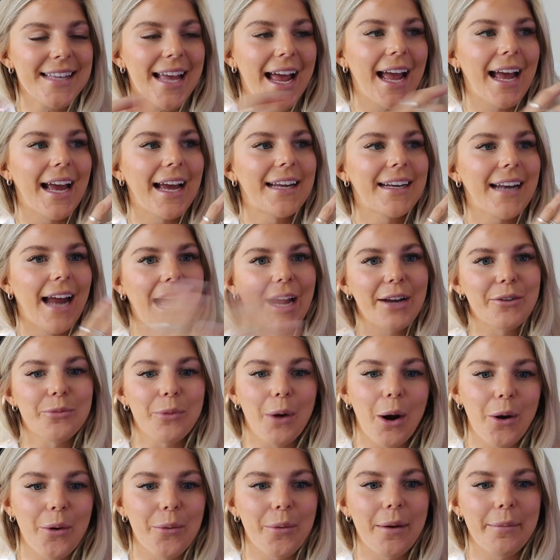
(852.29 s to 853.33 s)
And I
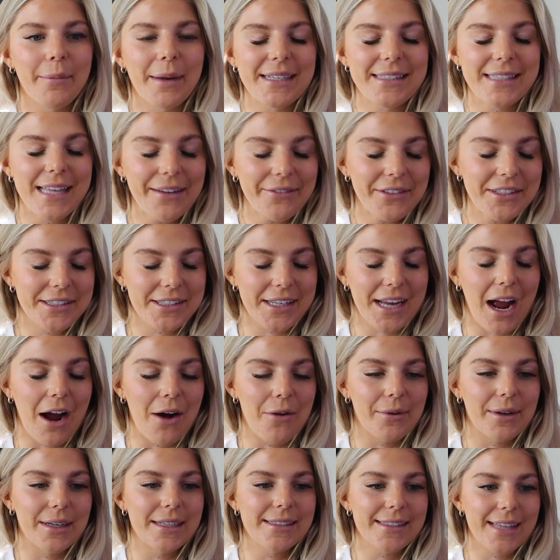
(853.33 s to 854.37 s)
wrote what my savings
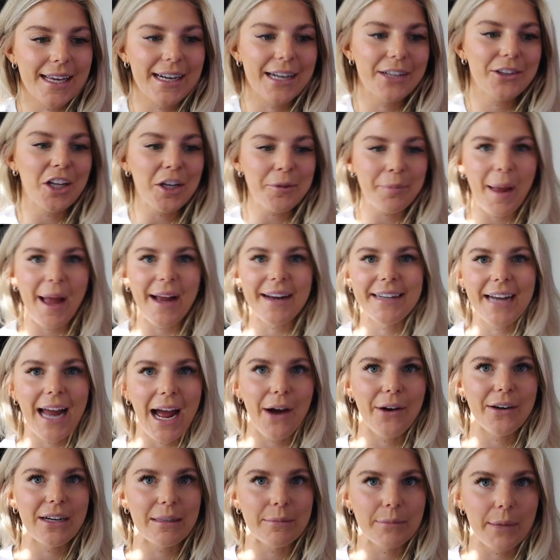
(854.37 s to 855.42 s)
account was. And I look back
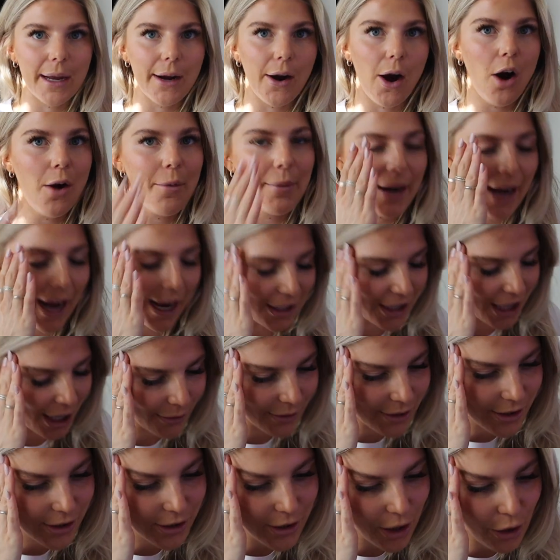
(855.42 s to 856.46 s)
now and I'm like, oh my gosh, I
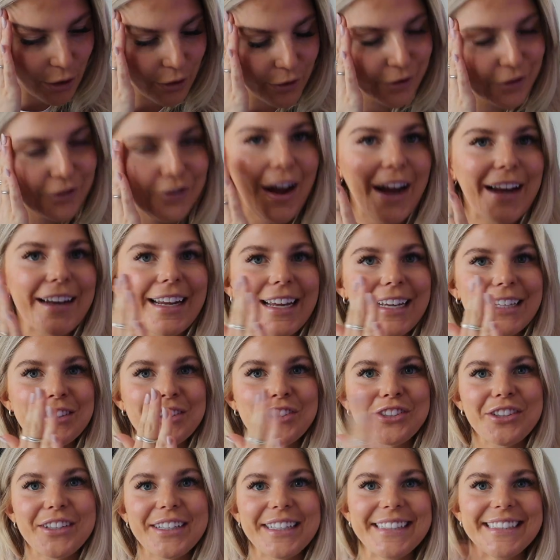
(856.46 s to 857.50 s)
was so
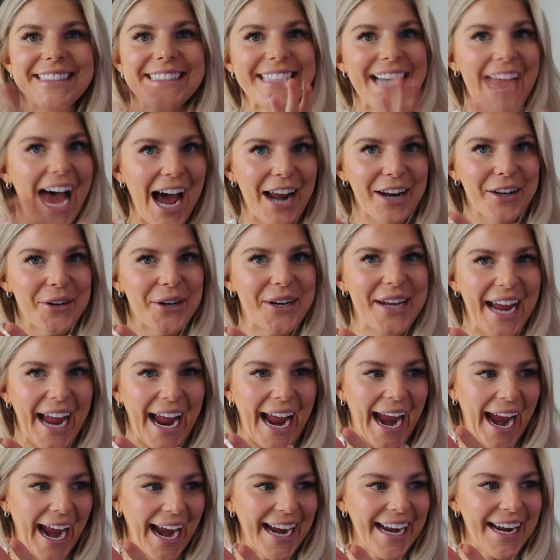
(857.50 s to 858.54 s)
financially not
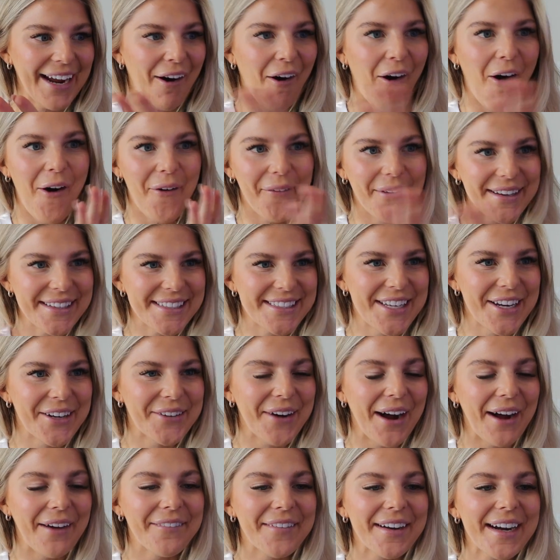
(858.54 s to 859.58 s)
okay at all
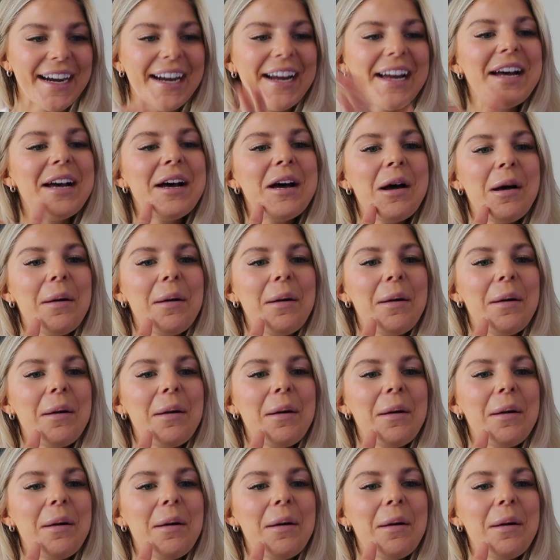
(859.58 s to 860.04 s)
whatsoever.